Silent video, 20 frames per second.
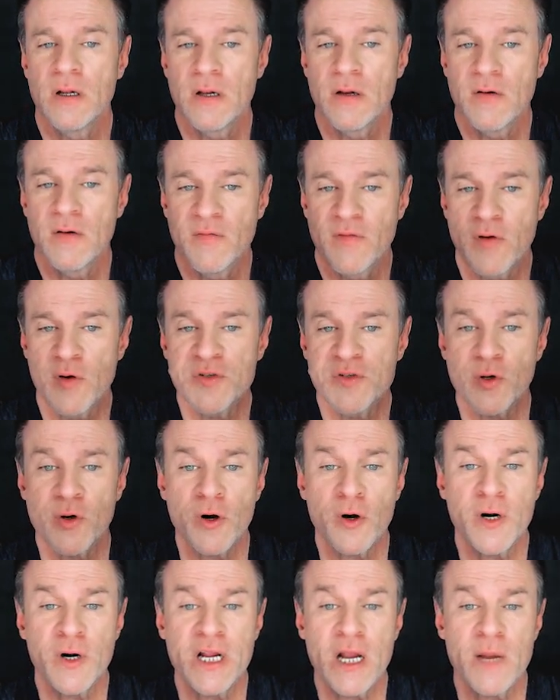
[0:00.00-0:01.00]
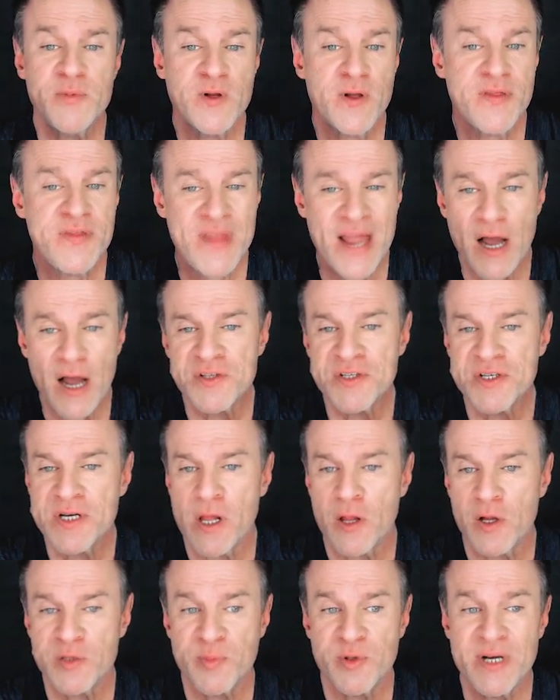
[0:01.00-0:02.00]
Folks are earning up to
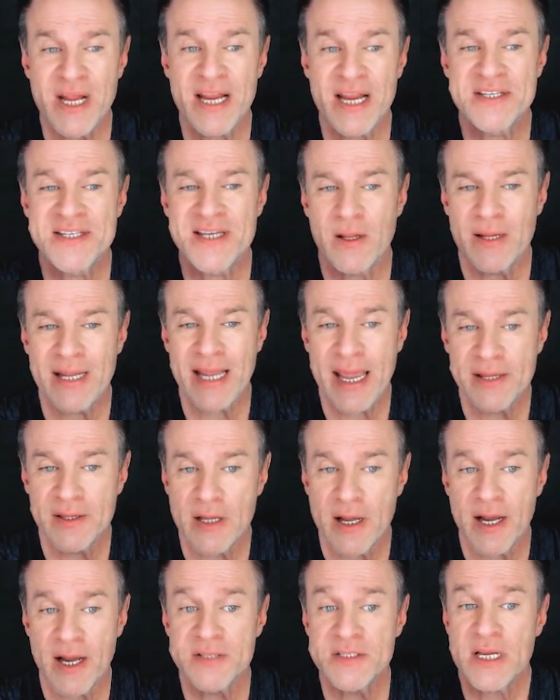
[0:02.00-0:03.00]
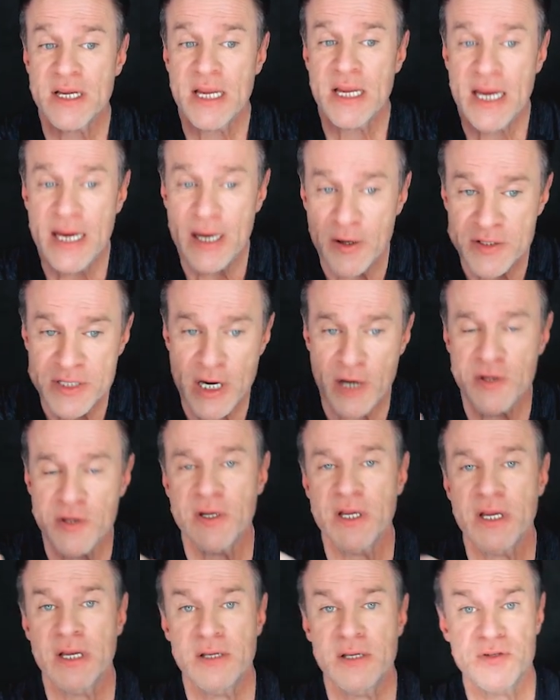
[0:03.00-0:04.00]
$1,000 per day selling headlines. Here's how you
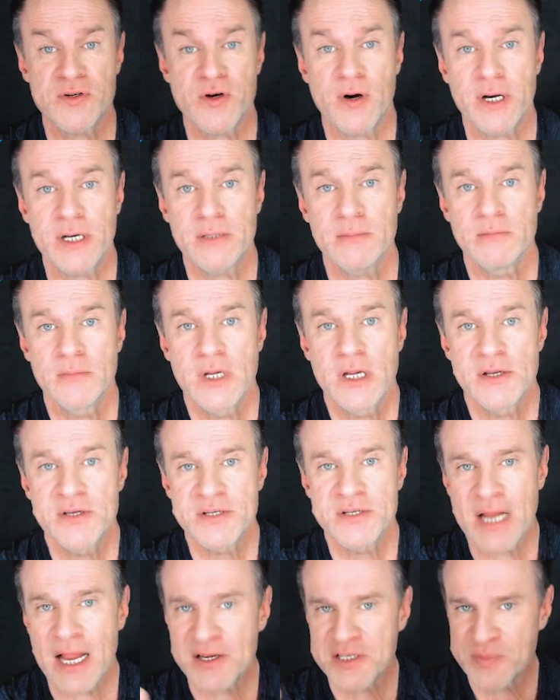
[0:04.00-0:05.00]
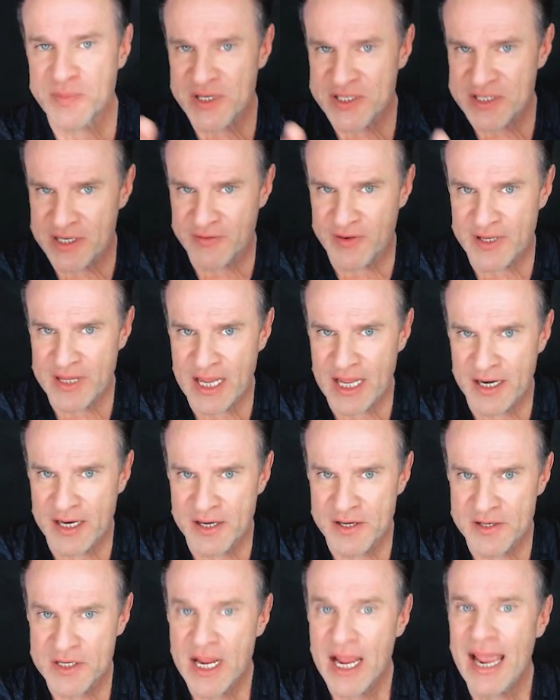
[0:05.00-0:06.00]
can get started. See how specific that
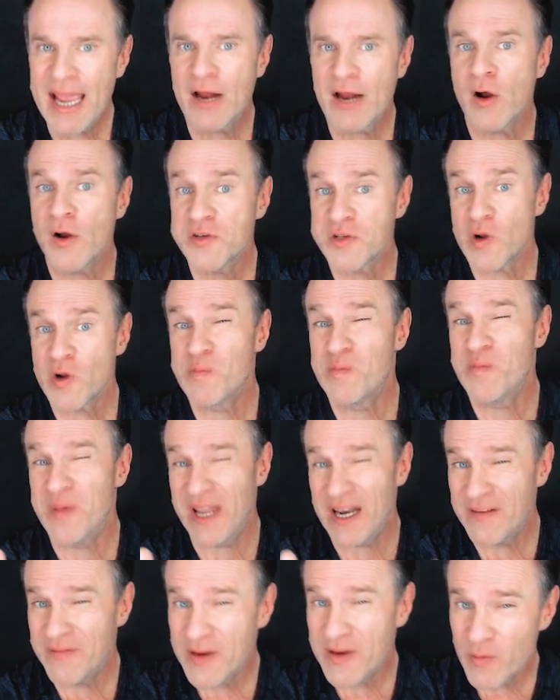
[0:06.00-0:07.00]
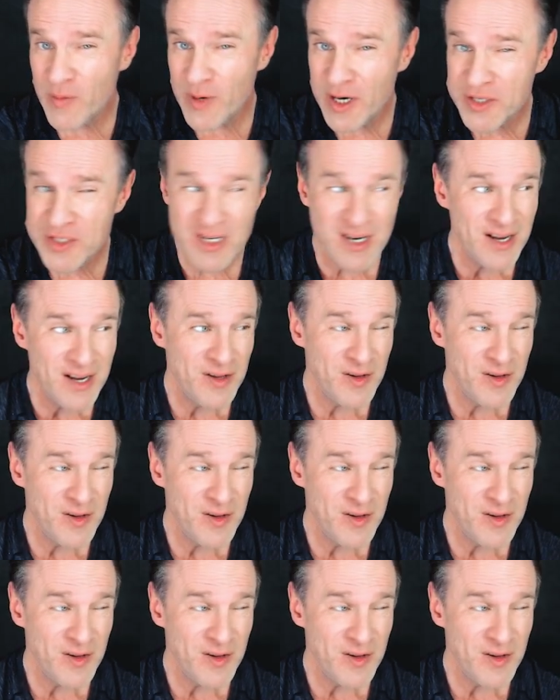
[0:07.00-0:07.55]
is? And also benefit rich.